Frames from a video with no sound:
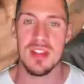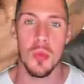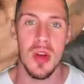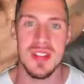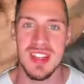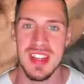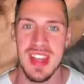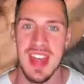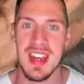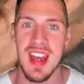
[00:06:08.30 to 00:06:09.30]
once
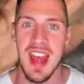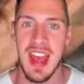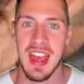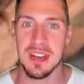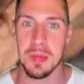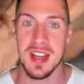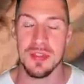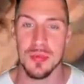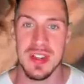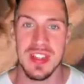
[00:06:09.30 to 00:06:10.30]
again and place
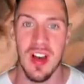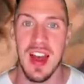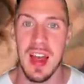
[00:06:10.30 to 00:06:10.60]
really high and